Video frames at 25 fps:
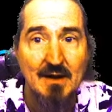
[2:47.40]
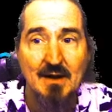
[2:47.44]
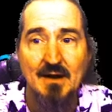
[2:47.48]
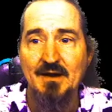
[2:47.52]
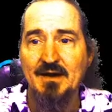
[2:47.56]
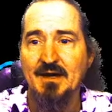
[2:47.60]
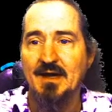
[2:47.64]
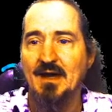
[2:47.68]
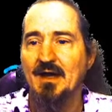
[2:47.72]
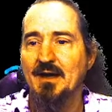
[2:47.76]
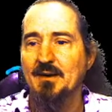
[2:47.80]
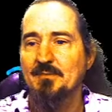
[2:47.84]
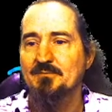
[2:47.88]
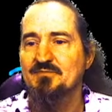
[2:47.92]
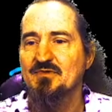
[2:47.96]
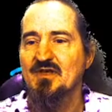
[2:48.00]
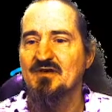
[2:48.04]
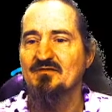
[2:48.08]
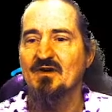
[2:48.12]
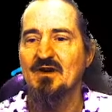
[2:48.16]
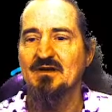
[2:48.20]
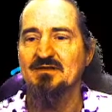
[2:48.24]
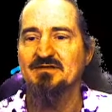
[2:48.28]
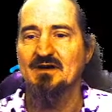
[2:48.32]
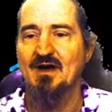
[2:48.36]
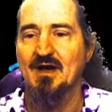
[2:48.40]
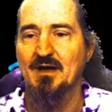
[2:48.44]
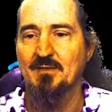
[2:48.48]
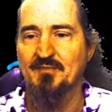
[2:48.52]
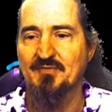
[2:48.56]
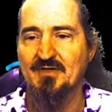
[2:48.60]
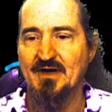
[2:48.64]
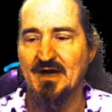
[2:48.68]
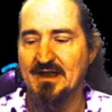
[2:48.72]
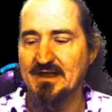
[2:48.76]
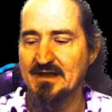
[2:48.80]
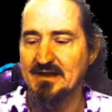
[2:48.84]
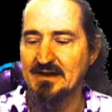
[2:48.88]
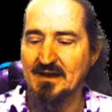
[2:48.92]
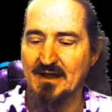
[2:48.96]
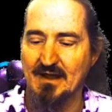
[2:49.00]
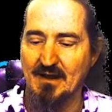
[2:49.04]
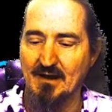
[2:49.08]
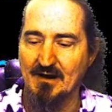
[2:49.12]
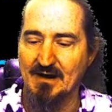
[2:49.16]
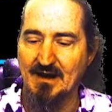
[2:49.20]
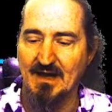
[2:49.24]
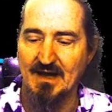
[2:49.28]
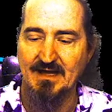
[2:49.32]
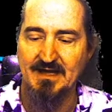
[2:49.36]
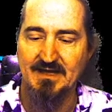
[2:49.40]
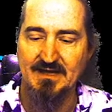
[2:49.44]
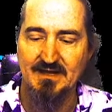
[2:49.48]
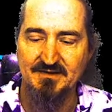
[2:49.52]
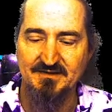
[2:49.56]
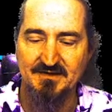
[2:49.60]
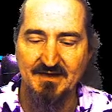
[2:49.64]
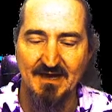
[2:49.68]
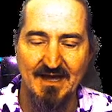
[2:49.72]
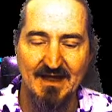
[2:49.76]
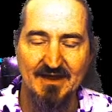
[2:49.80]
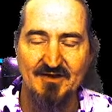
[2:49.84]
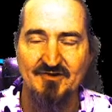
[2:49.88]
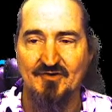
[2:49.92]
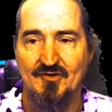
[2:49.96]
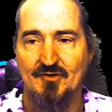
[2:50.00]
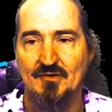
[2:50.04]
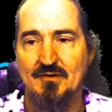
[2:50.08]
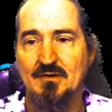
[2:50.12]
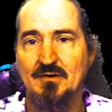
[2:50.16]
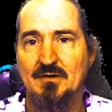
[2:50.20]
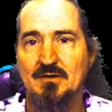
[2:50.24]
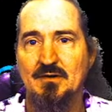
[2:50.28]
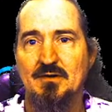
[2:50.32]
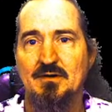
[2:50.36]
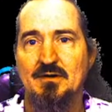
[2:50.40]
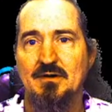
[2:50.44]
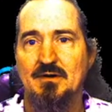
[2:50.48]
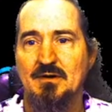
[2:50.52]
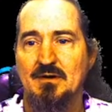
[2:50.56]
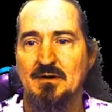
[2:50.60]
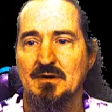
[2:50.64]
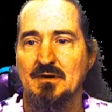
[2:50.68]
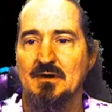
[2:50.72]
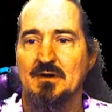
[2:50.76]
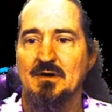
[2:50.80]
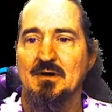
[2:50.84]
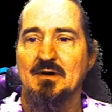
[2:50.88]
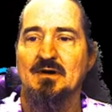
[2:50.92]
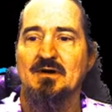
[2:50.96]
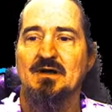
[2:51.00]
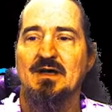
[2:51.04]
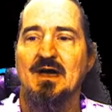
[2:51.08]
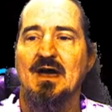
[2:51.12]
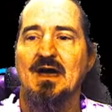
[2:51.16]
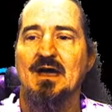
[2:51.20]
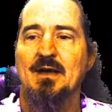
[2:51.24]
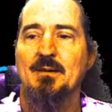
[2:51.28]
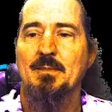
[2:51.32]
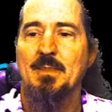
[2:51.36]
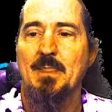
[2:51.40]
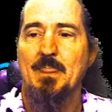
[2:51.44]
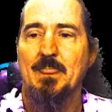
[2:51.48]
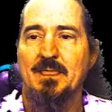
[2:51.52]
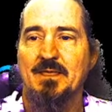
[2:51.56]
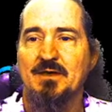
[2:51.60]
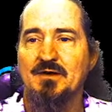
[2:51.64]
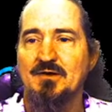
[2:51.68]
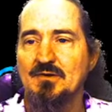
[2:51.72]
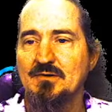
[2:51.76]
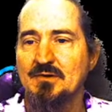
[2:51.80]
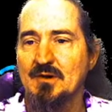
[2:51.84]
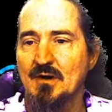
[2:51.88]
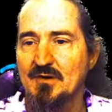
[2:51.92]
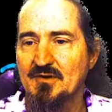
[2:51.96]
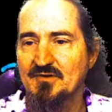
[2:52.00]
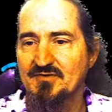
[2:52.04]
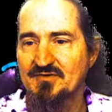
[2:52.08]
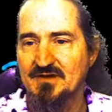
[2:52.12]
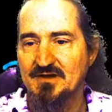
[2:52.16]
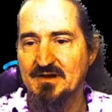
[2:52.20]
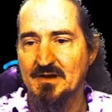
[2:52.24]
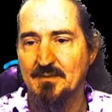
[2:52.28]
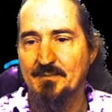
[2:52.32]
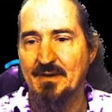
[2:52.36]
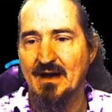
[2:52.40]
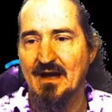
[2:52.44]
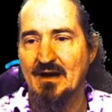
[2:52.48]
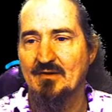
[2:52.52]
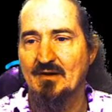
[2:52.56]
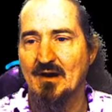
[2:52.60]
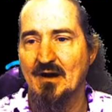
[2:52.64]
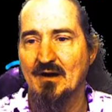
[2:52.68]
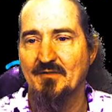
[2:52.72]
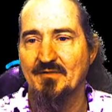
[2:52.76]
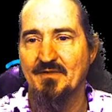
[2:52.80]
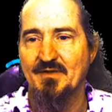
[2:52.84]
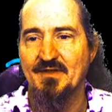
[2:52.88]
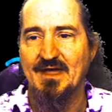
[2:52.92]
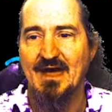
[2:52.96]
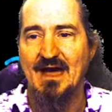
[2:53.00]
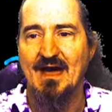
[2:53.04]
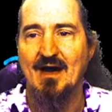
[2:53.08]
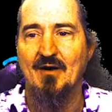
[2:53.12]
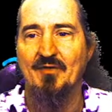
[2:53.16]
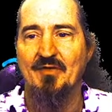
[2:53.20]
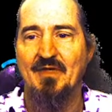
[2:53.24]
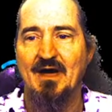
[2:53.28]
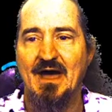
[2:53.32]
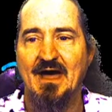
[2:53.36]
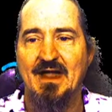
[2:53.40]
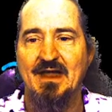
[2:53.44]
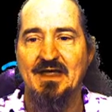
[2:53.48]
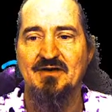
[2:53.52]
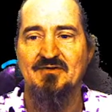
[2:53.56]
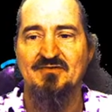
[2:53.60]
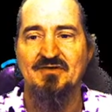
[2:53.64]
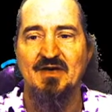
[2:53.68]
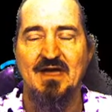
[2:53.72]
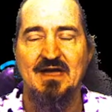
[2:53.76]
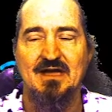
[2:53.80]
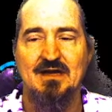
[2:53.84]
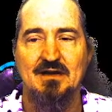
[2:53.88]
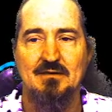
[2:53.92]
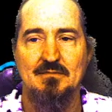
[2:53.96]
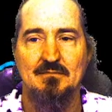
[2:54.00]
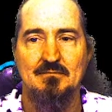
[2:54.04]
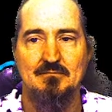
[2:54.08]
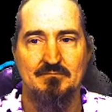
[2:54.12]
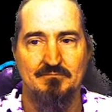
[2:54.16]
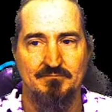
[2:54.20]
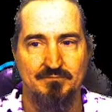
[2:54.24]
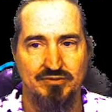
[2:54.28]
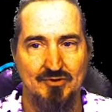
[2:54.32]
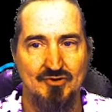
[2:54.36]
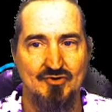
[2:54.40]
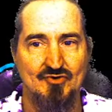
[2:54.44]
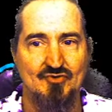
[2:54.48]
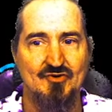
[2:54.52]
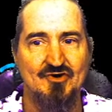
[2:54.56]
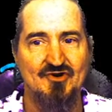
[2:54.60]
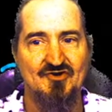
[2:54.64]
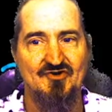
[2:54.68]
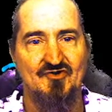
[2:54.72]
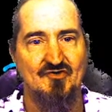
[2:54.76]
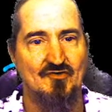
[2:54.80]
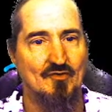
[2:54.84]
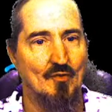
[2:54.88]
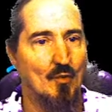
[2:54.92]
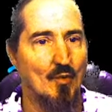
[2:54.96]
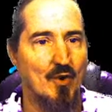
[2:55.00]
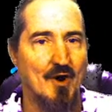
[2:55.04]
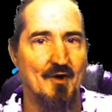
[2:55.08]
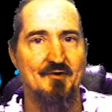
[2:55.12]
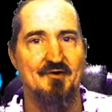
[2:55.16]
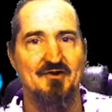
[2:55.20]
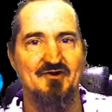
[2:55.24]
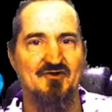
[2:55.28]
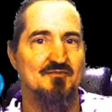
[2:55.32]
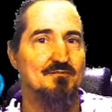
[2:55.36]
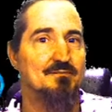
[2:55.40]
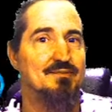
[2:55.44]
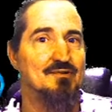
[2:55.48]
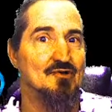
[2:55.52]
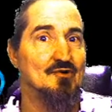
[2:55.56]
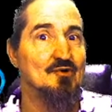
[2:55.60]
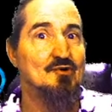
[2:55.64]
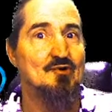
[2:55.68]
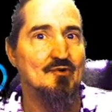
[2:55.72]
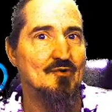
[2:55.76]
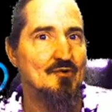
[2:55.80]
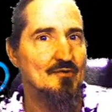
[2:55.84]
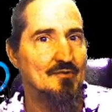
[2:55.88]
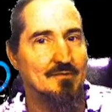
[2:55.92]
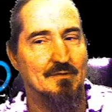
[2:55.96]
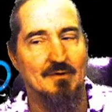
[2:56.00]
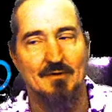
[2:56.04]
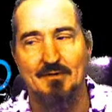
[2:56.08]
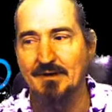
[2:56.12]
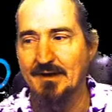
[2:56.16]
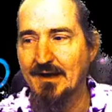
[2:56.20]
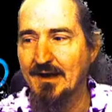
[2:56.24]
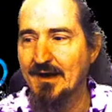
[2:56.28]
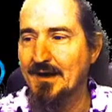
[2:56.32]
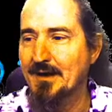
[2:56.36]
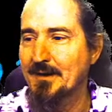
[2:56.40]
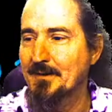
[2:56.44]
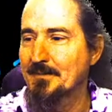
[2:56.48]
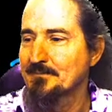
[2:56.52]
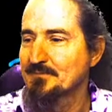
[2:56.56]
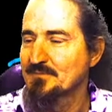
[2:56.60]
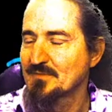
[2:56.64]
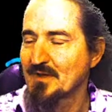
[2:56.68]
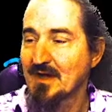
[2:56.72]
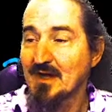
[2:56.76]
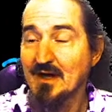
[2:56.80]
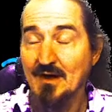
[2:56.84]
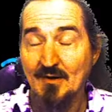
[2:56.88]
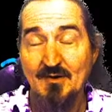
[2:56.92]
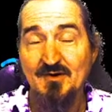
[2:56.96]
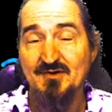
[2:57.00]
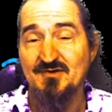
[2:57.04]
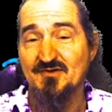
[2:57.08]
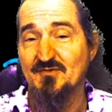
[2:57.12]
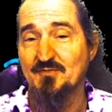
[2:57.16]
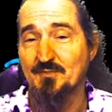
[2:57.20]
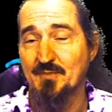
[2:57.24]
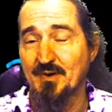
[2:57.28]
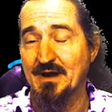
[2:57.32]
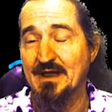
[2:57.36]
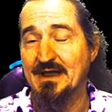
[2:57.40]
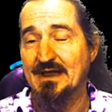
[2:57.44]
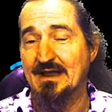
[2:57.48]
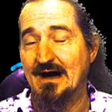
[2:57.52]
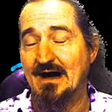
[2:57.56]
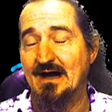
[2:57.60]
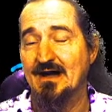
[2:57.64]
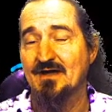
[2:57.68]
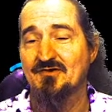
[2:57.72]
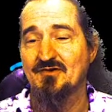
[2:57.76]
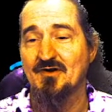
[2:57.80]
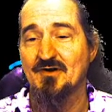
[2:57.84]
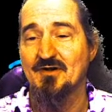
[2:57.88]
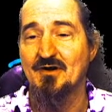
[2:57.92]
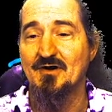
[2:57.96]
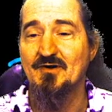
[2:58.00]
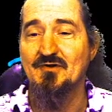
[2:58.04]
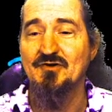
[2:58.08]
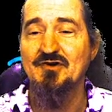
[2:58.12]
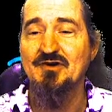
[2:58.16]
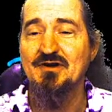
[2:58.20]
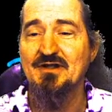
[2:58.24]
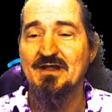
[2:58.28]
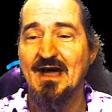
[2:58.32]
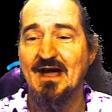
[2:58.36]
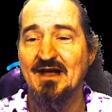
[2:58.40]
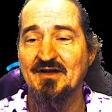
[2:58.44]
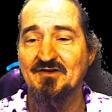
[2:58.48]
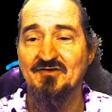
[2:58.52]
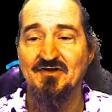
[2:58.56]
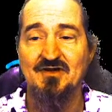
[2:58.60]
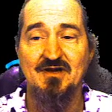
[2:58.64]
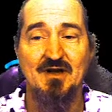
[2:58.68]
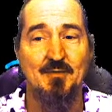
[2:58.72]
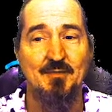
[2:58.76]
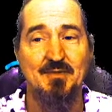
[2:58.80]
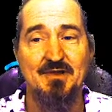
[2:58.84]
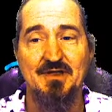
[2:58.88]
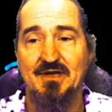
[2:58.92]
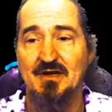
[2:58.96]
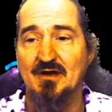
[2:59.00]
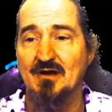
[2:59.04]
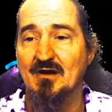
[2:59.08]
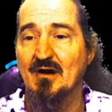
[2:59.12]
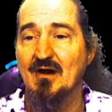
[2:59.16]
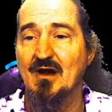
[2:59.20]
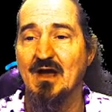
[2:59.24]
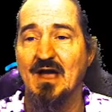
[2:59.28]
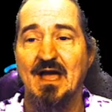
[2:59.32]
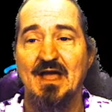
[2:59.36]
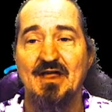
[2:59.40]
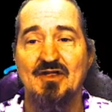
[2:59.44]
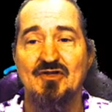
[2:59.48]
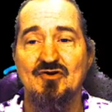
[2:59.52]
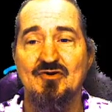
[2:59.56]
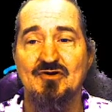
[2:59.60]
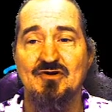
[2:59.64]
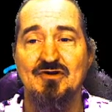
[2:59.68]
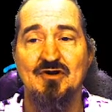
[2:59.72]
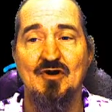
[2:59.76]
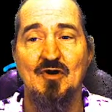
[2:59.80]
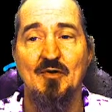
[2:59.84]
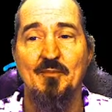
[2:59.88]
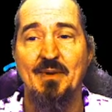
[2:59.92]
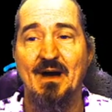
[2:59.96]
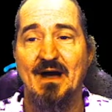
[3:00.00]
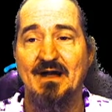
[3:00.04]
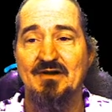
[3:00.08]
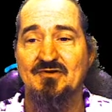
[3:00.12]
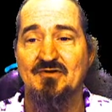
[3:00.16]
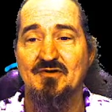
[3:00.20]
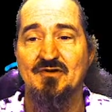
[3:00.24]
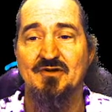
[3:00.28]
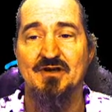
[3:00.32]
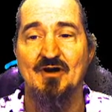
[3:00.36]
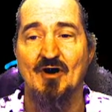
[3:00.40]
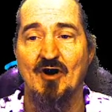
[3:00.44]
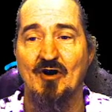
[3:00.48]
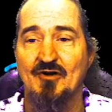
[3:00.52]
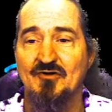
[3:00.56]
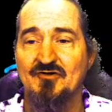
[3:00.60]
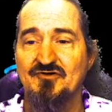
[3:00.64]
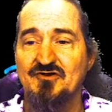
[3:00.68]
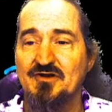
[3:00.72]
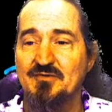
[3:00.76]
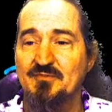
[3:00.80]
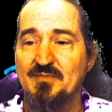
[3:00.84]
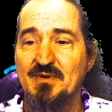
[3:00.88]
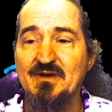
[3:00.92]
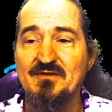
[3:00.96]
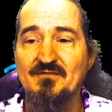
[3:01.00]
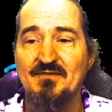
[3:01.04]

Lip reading: Okay, if I type that in there and I hit enter, okay, you notice in the background now that is a bluish, waterish blue, okay, which is pretty nice. You know, you can actually come in here and you can go back to the RGB